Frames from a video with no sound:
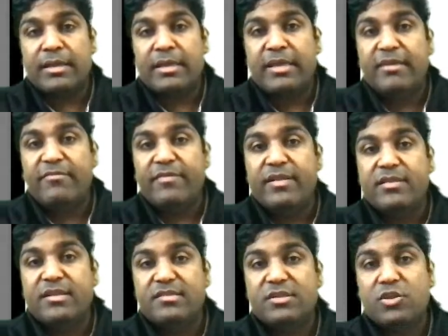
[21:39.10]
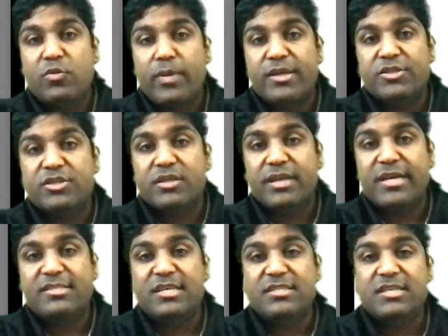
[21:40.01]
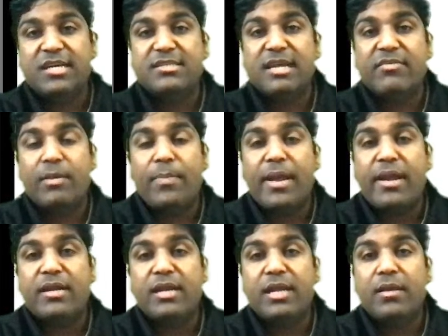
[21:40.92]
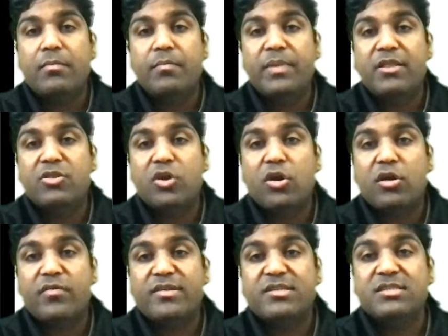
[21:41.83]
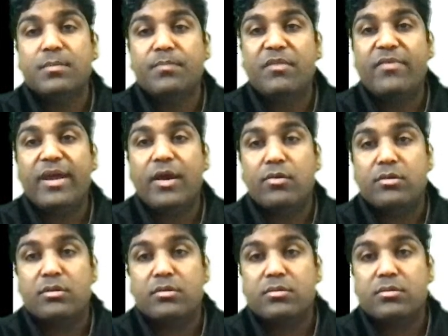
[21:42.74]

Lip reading: Given this situation, SEZs have apparently been thought of as a simple way out.